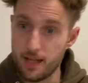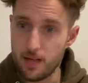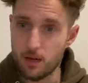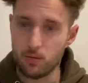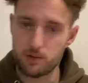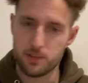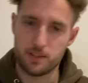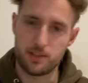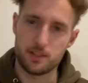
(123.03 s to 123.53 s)

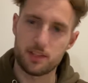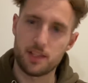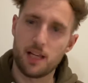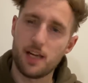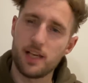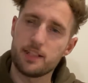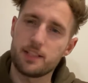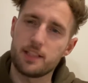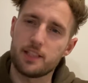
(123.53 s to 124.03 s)
out to the
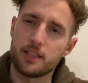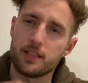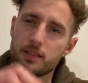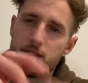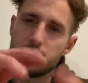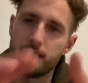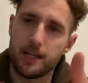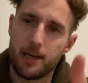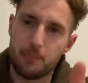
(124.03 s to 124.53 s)
side, so you can
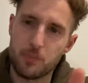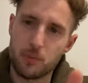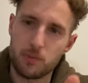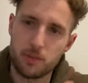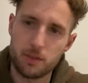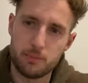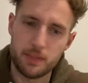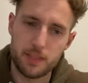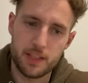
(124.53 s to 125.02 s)
use the
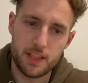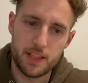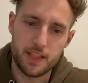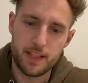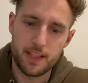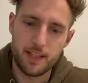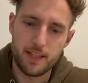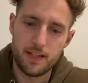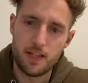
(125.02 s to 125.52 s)
abductor
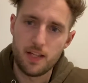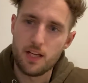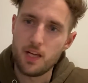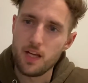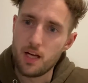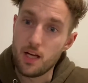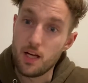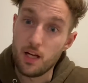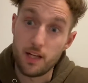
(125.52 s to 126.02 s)
machine,
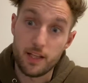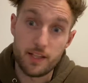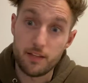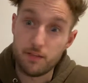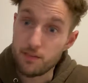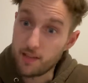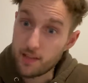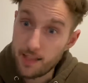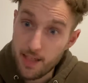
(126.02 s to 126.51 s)

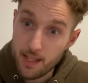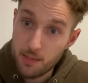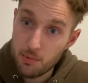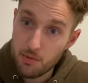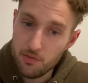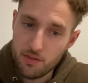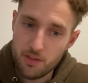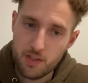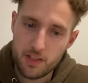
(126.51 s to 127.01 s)
even a
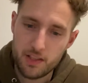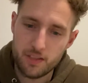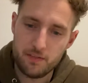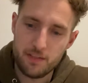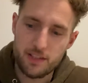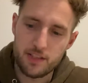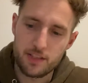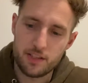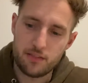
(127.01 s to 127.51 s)
cable version of
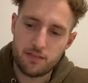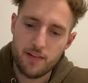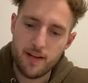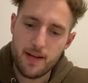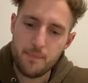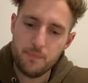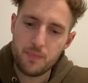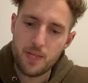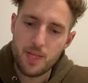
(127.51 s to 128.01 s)
this is
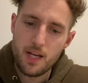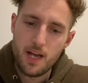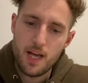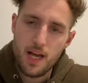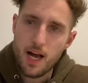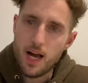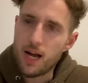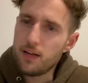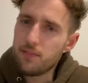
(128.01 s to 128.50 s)
fine.
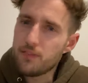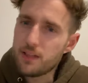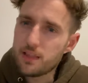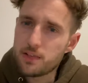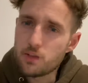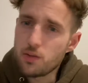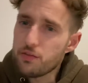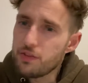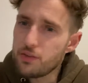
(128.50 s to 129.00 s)
And
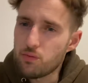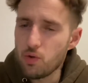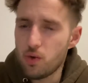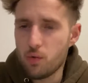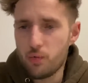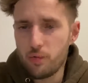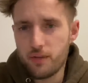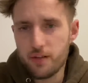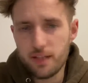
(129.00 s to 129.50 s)
there's nothing
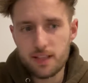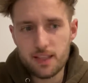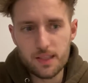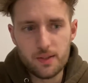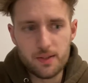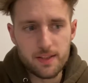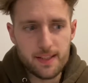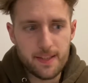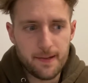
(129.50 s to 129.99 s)
wrong with
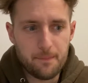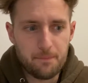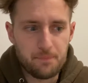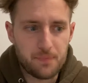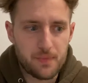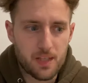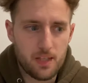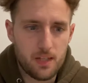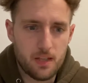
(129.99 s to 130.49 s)
including
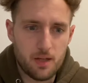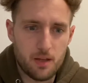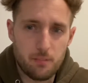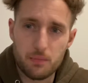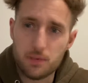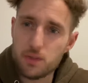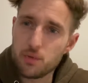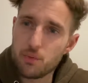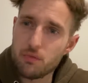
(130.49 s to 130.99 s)

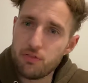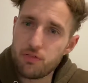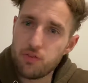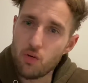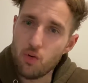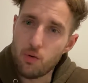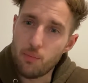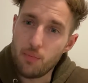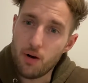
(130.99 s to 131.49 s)
some
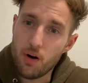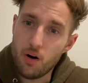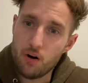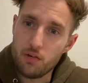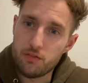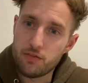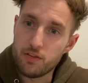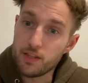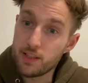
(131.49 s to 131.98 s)
form
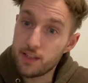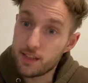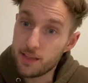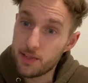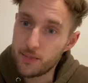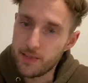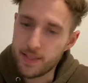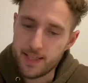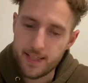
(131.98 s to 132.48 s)
of
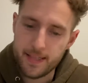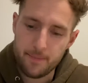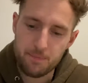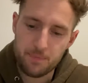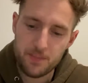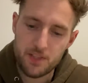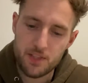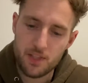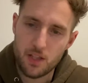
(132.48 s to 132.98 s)
glute kick,
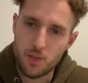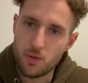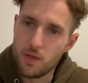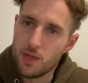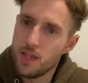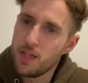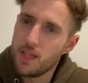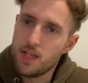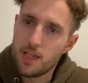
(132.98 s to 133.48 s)
so
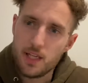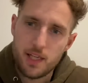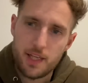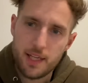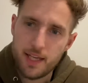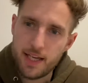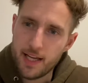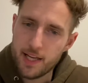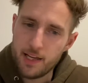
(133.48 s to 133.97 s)

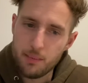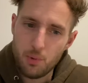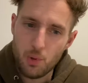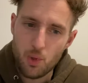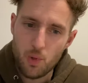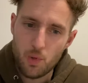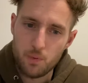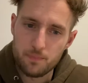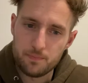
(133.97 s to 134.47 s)

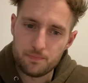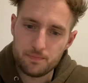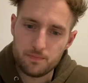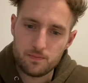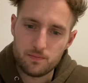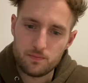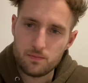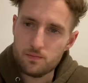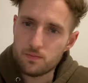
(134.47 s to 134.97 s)
cable,
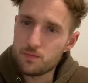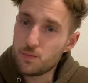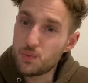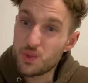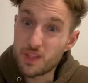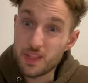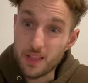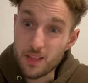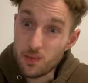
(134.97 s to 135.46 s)

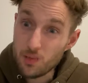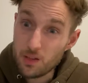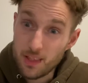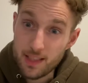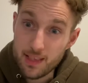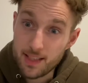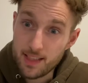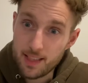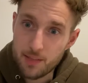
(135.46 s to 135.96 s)
single
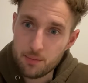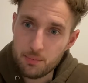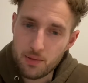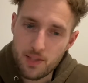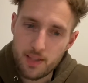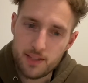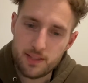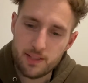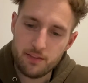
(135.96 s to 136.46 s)
leg
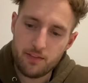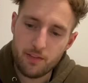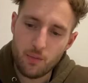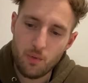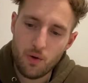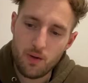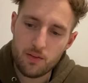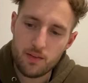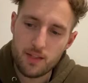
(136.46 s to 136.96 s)
press if you
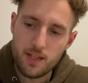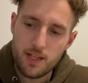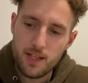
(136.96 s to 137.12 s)
want,